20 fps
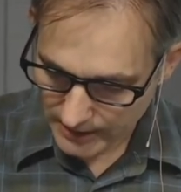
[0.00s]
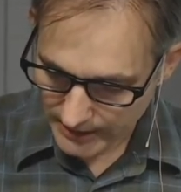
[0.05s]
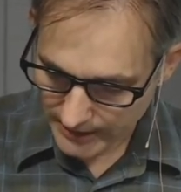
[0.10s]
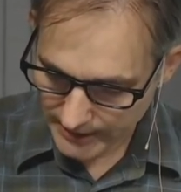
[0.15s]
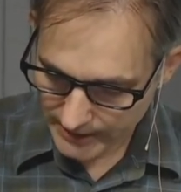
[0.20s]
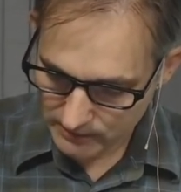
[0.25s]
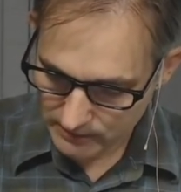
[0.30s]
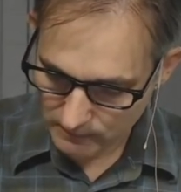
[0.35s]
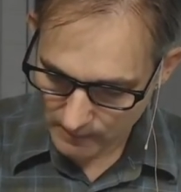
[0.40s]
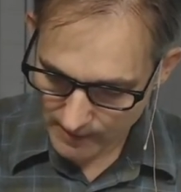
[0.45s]

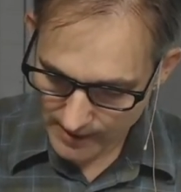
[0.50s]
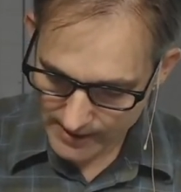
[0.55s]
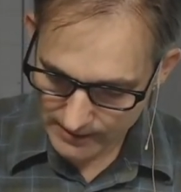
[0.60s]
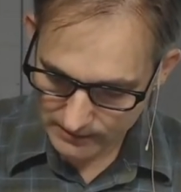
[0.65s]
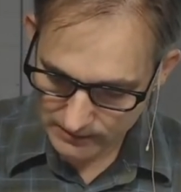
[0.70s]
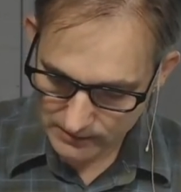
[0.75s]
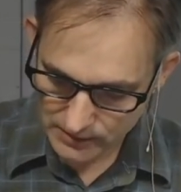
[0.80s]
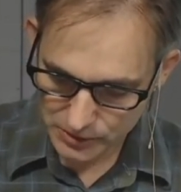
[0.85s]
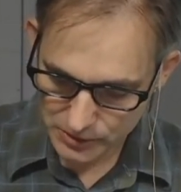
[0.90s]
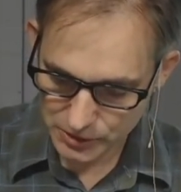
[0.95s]
he
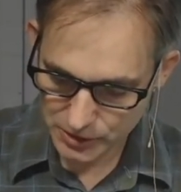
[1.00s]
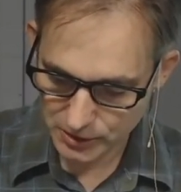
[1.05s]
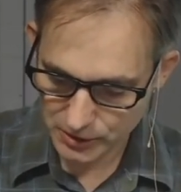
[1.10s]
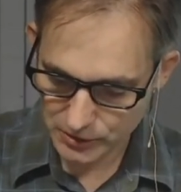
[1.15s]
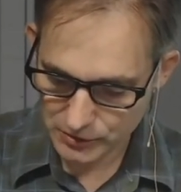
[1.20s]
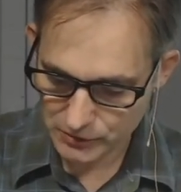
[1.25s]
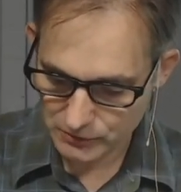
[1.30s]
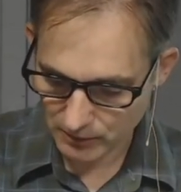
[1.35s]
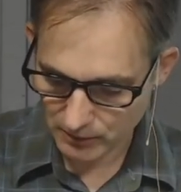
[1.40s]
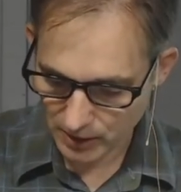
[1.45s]
granted the
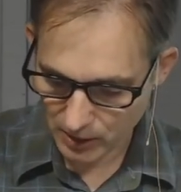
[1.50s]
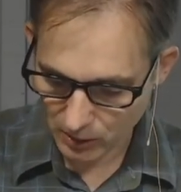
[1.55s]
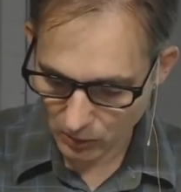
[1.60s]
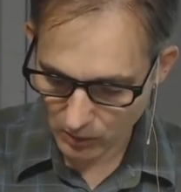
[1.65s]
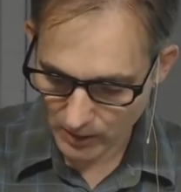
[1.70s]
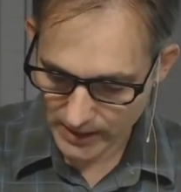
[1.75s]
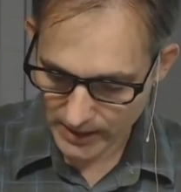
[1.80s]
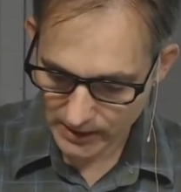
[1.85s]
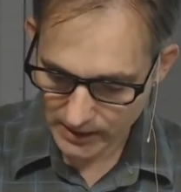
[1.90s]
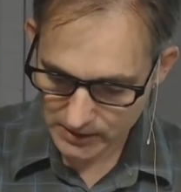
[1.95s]
Jews'
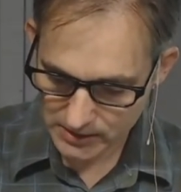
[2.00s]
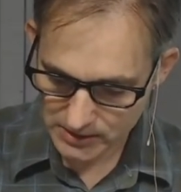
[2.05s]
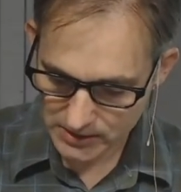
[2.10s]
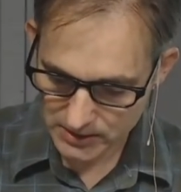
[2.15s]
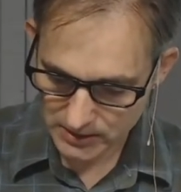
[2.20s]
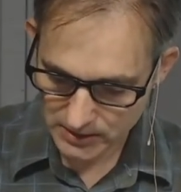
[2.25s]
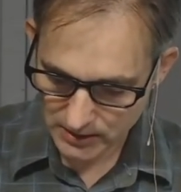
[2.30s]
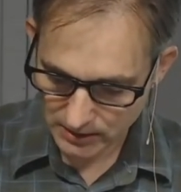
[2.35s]
request